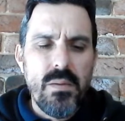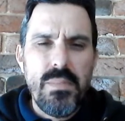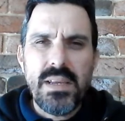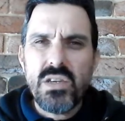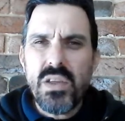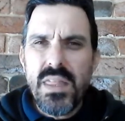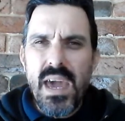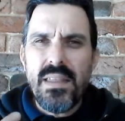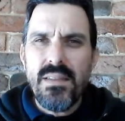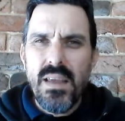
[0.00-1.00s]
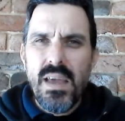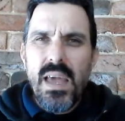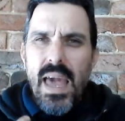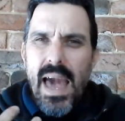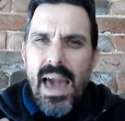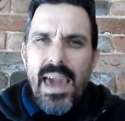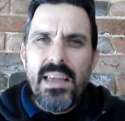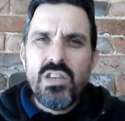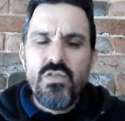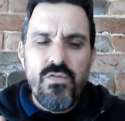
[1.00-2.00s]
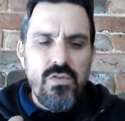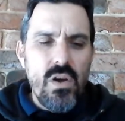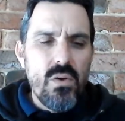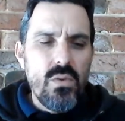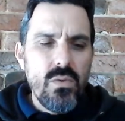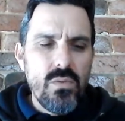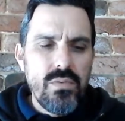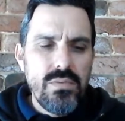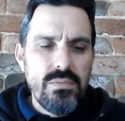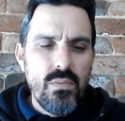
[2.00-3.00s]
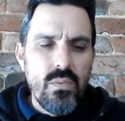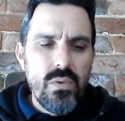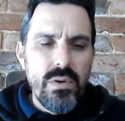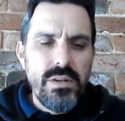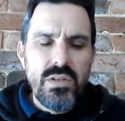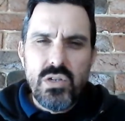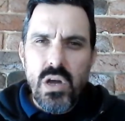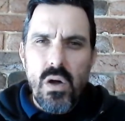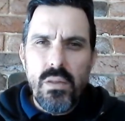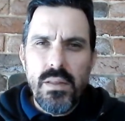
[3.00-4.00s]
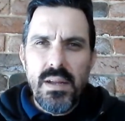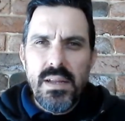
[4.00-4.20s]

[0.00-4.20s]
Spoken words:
But it's got that aged floral wood salt